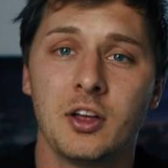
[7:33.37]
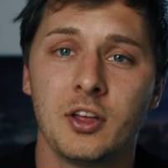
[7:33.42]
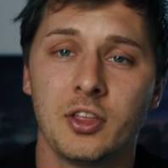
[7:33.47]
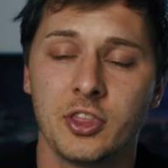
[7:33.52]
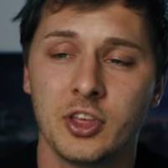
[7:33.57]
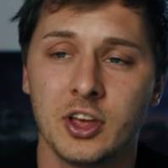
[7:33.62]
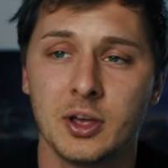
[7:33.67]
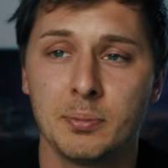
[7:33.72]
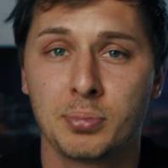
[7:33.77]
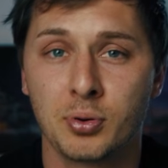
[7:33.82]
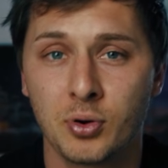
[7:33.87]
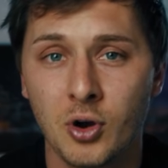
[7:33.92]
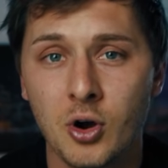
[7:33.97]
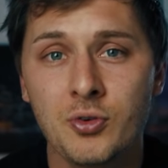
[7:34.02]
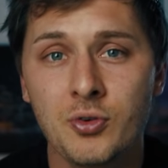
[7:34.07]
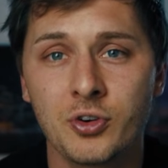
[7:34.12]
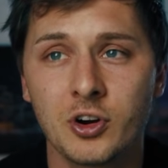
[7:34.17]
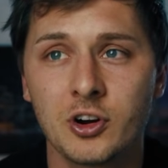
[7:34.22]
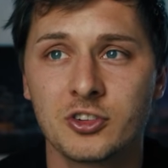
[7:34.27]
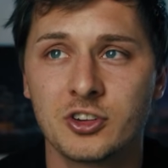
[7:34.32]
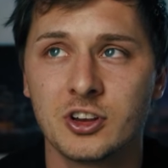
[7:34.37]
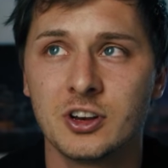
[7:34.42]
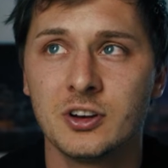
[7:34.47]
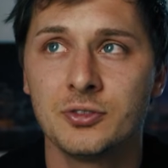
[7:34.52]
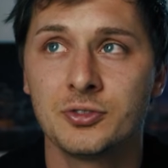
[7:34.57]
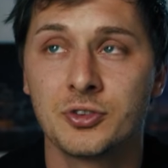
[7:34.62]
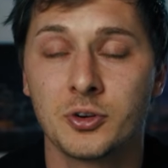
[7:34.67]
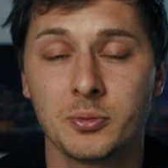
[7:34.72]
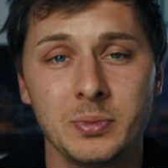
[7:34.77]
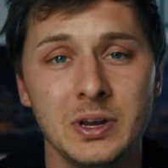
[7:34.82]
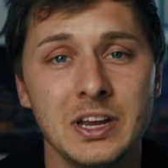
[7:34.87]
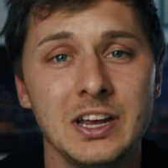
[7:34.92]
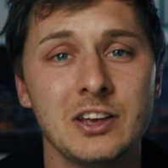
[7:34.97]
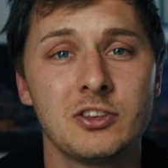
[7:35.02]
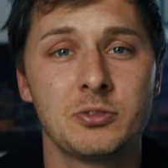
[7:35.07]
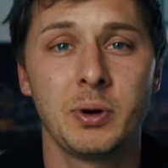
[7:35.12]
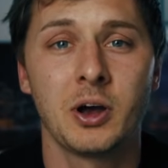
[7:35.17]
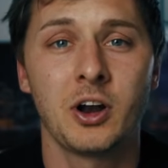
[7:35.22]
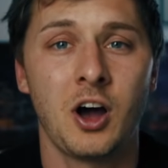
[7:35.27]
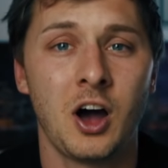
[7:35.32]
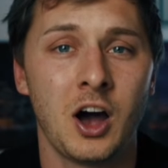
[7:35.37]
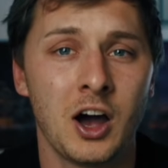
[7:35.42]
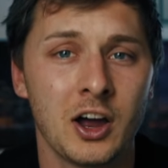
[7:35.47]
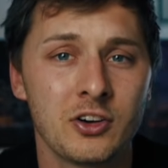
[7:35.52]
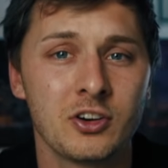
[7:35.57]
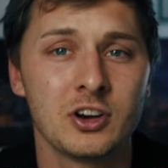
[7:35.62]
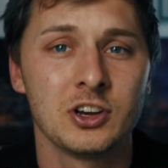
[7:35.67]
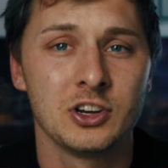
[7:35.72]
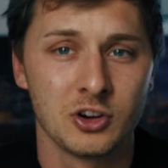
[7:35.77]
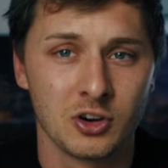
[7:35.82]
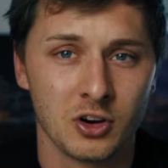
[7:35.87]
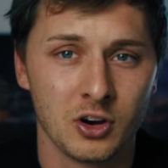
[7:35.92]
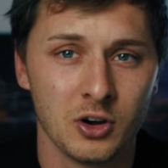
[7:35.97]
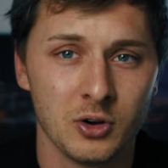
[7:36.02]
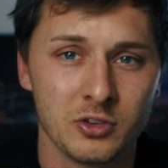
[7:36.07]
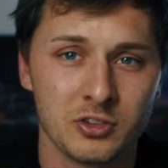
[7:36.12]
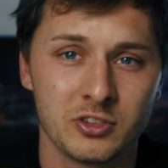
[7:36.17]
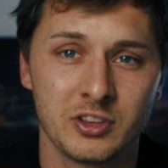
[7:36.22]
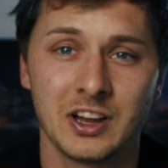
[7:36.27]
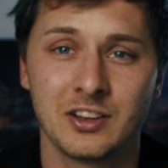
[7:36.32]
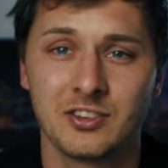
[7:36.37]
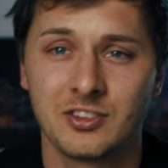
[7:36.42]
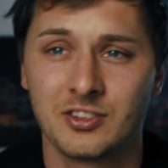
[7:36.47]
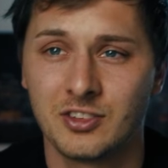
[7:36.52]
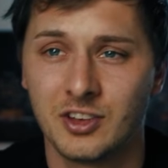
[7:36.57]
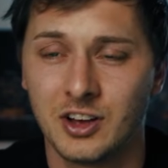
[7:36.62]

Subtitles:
The pro version for me is about 100 euros. That's,